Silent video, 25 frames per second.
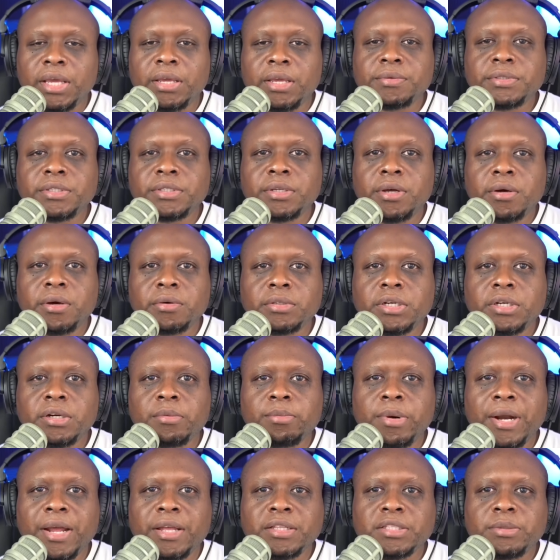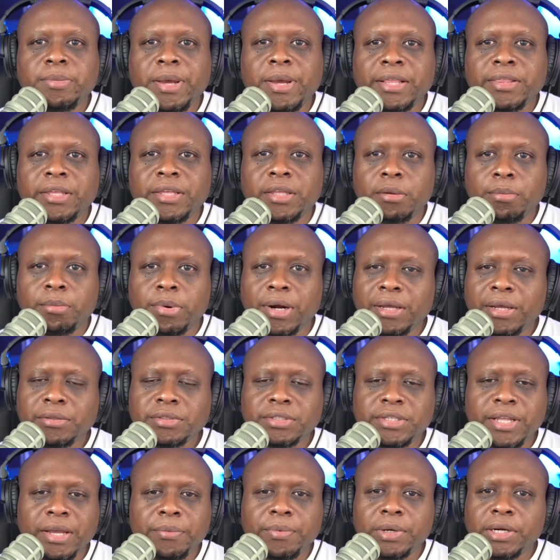He was the coach of the Browns back then. The
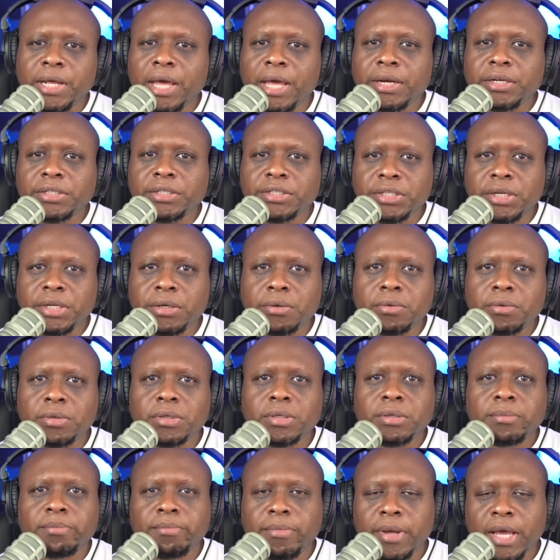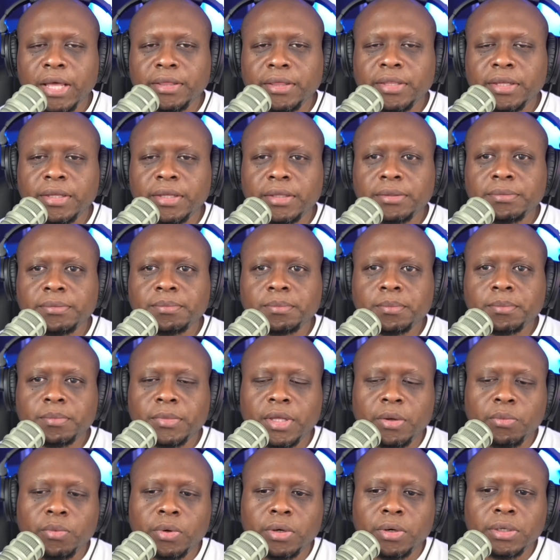Browns, they were not a joke back then.
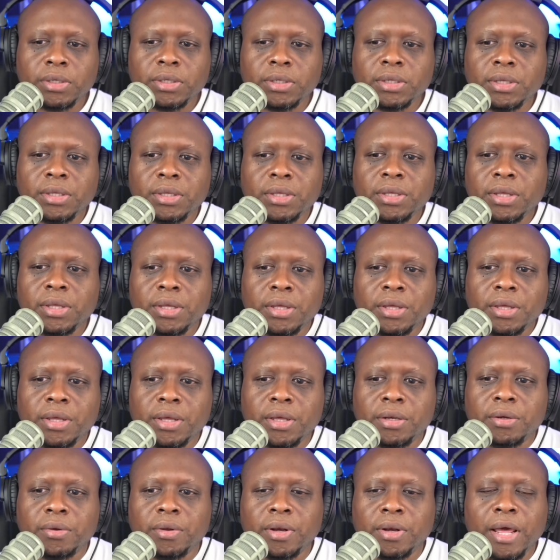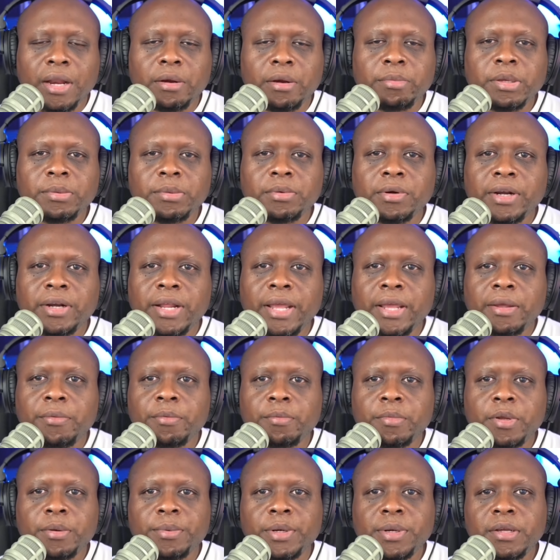They weren't. I know a lot of people today
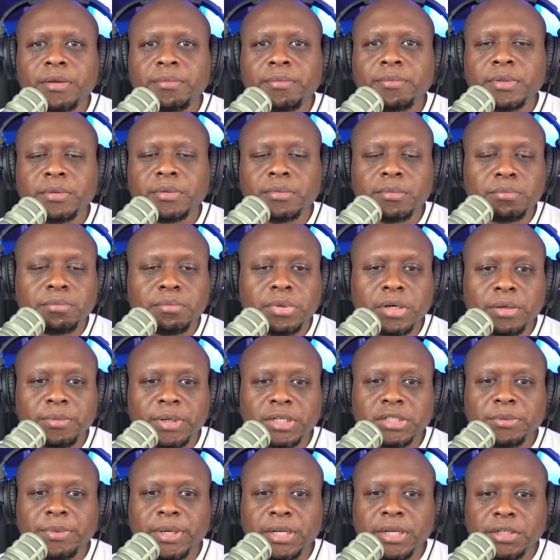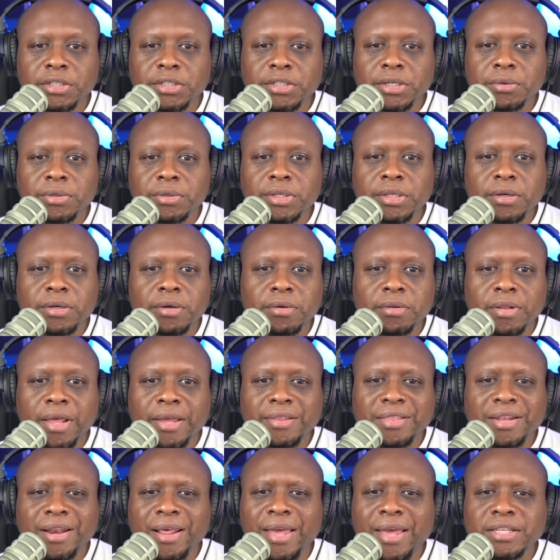remember them pretty much being a joke, you know,
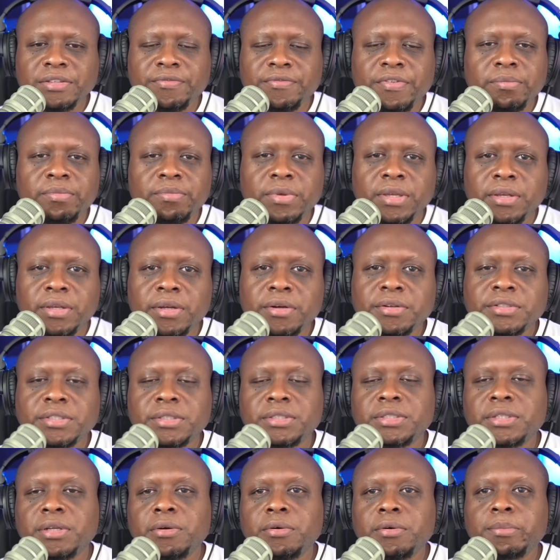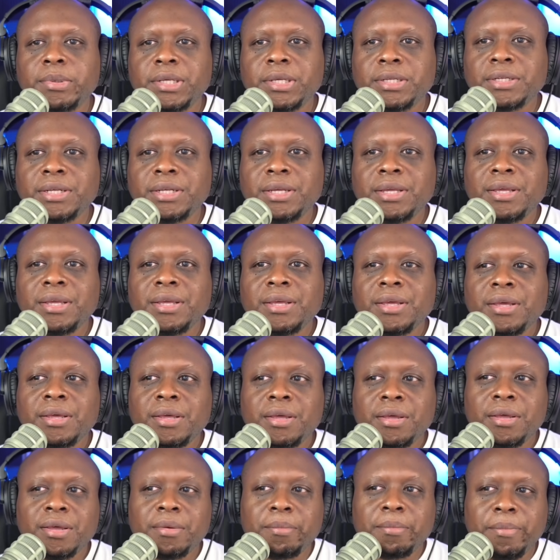like the last 15 years or so. But
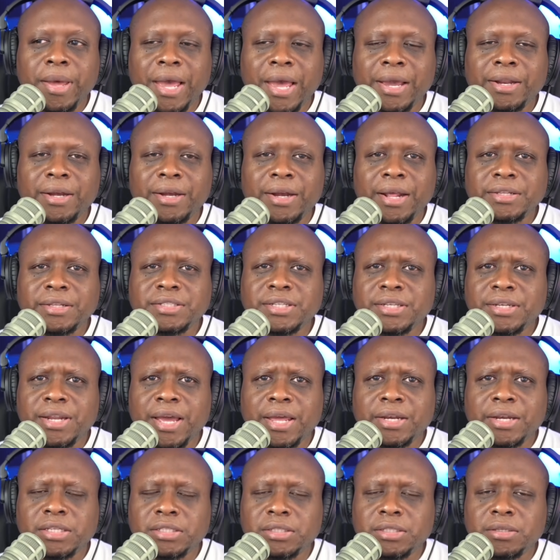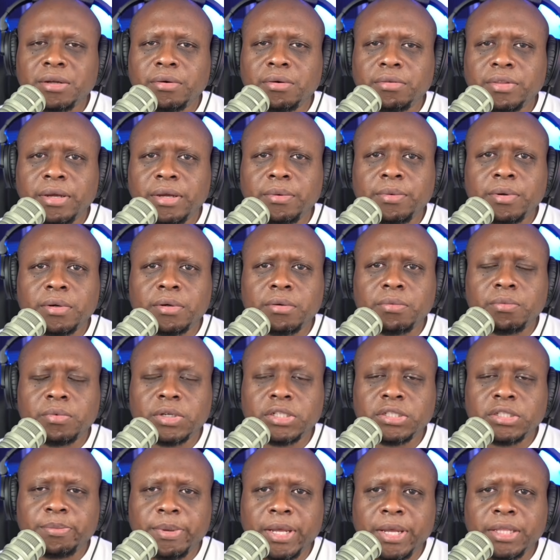back in the 1990s, you know, they were
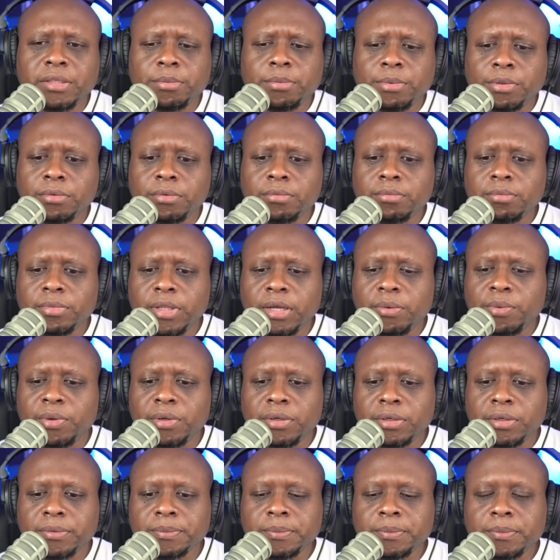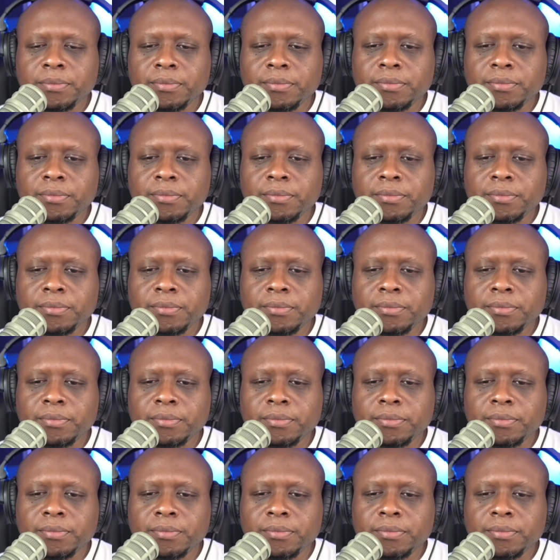respectable. They weren't.